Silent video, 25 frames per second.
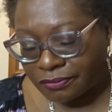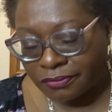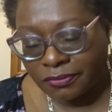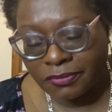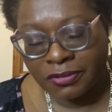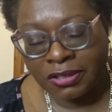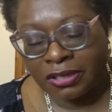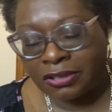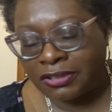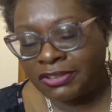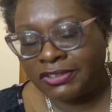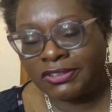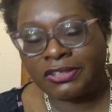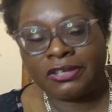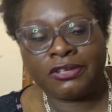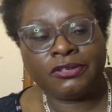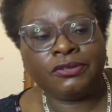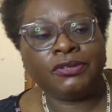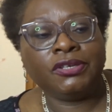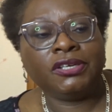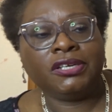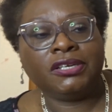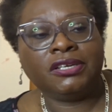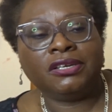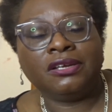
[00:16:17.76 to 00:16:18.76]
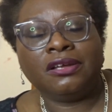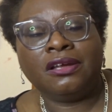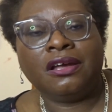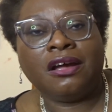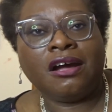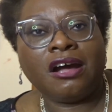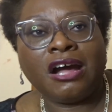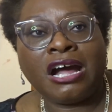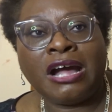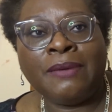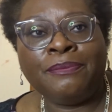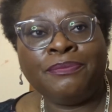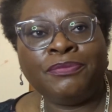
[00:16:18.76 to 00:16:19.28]
Yeah, so
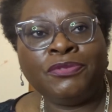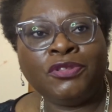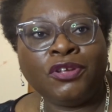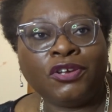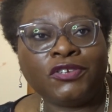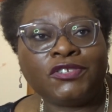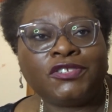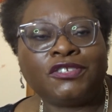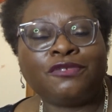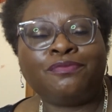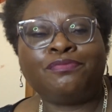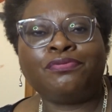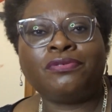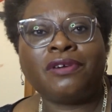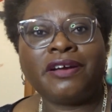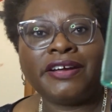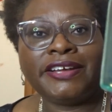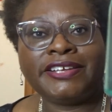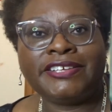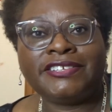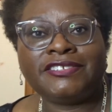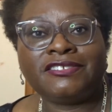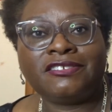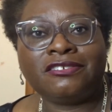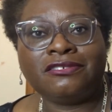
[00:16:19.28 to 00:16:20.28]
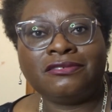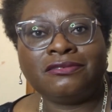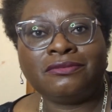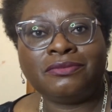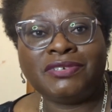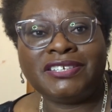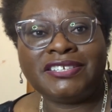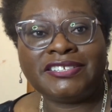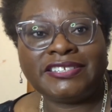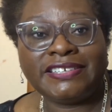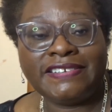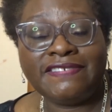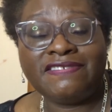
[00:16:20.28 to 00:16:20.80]
I'm not surprised to
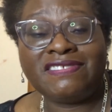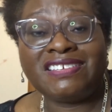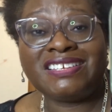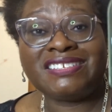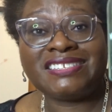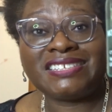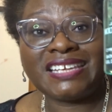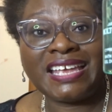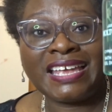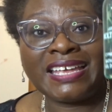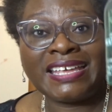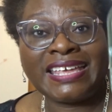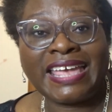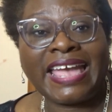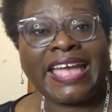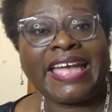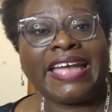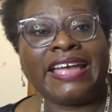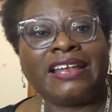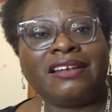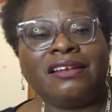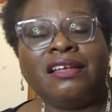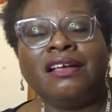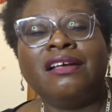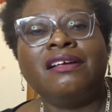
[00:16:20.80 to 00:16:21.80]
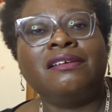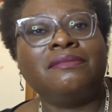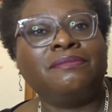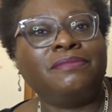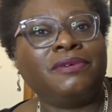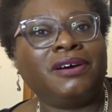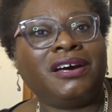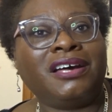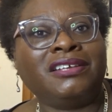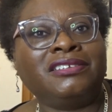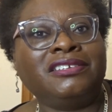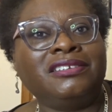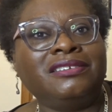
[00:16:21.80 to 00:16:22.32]
receive this again,
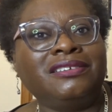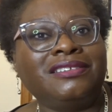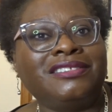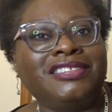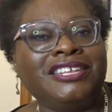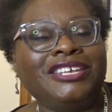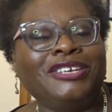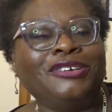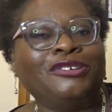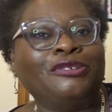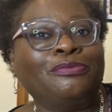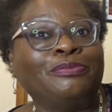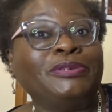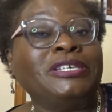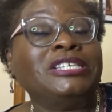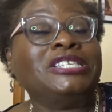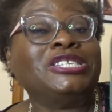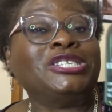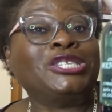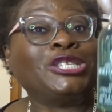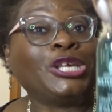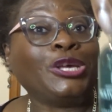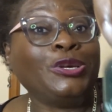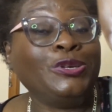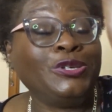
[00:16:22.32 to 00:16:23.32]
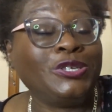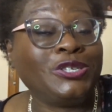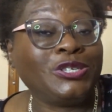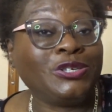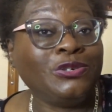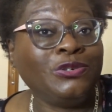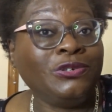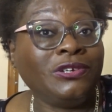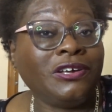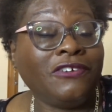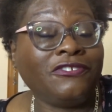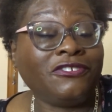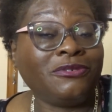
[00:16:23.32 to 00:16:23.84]
but I didn't think it would be so
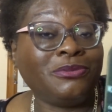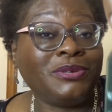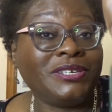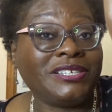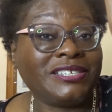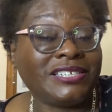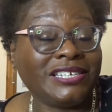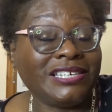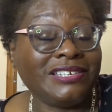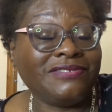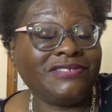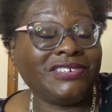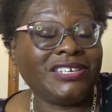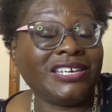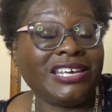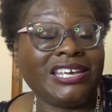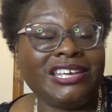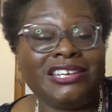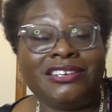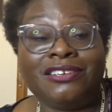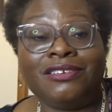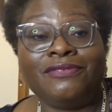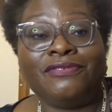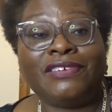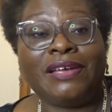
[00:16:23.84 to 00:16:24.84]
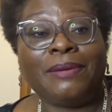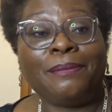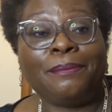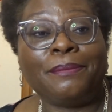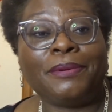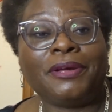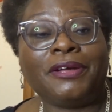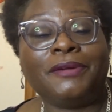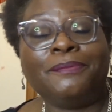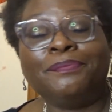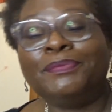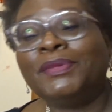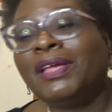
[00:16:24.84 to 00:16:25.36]
soon after receiving it in
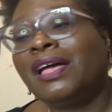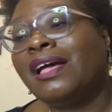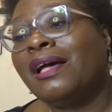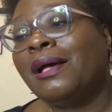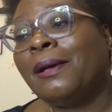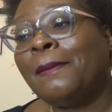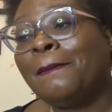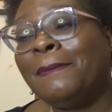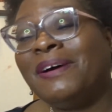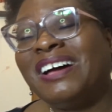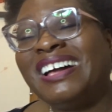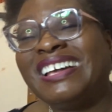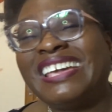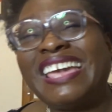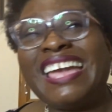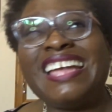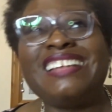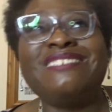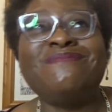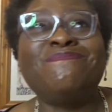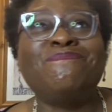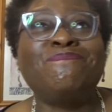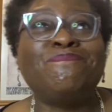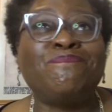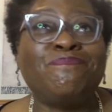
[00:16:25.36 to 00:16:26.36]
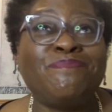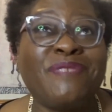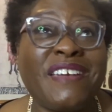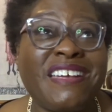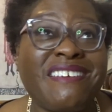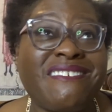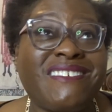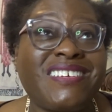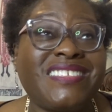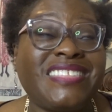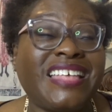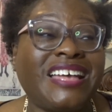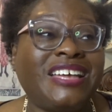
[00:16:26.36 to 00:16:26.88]
November. But again,
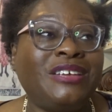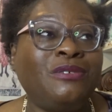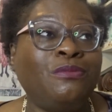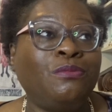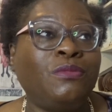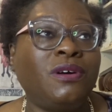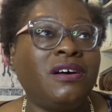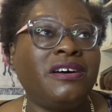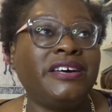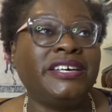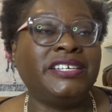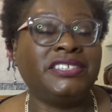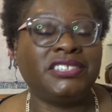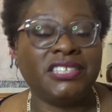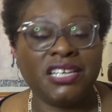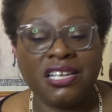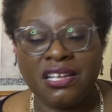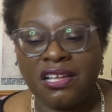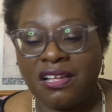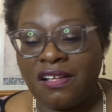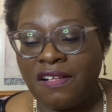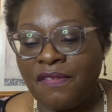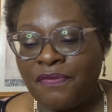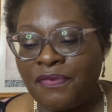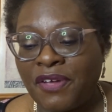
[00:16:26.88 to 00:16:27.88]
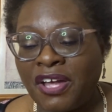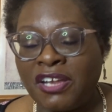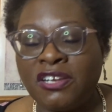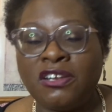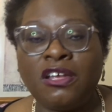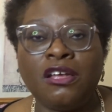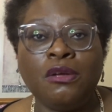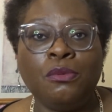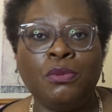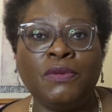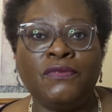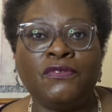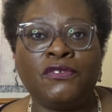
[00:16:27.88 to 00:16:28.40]
bearing that in mind, I
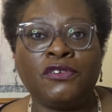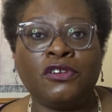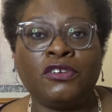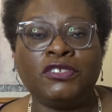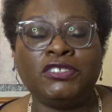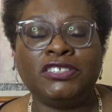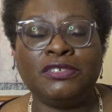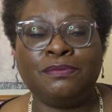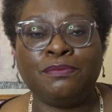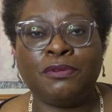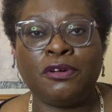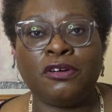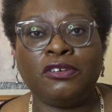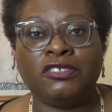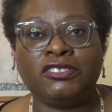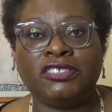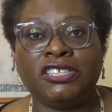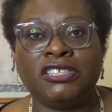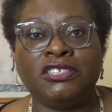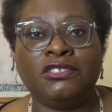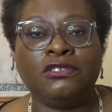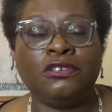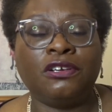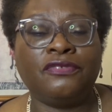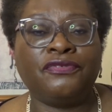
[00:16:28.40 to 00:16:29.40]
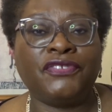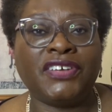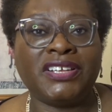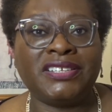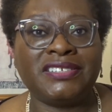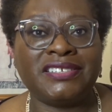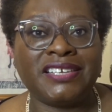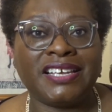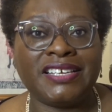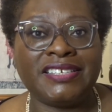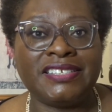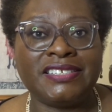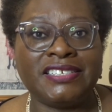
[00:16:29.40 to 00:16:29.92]
know with Glossybox and Look
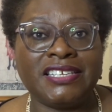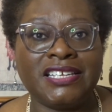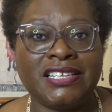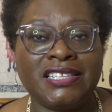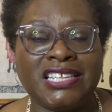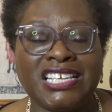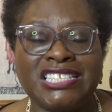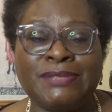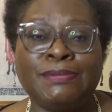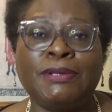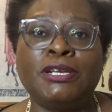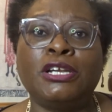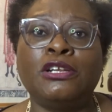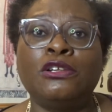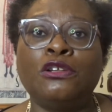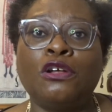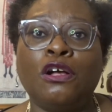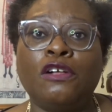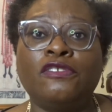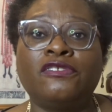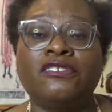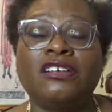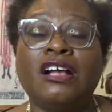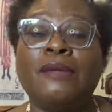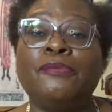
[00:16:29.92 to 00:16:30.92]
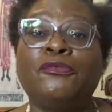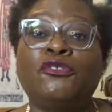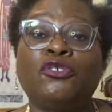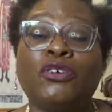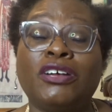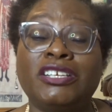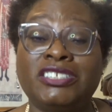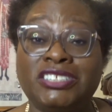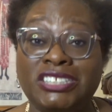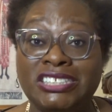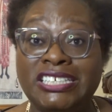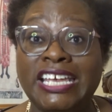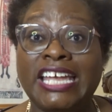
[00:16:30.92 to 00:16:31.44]
Fantastic, they spend a lot of time
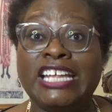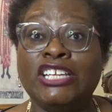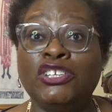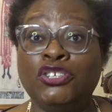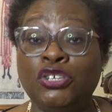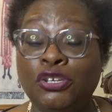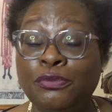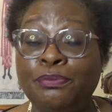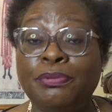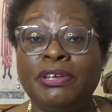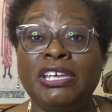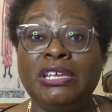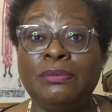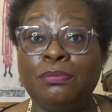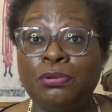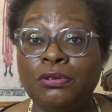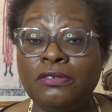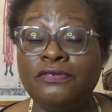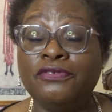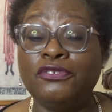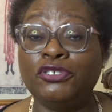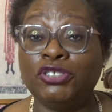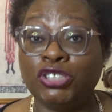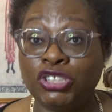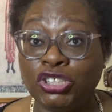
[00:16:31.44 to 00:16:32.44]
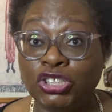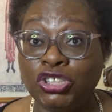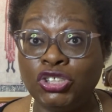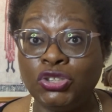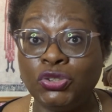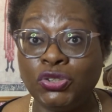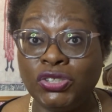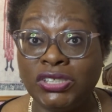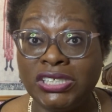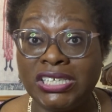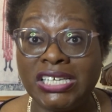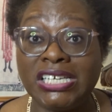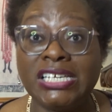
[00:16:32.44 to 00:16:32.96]
trying to get new people for the new
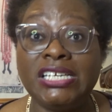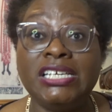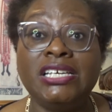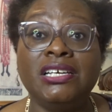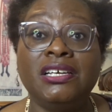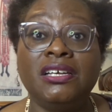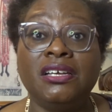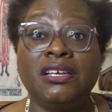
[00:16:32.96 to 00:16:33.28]
year.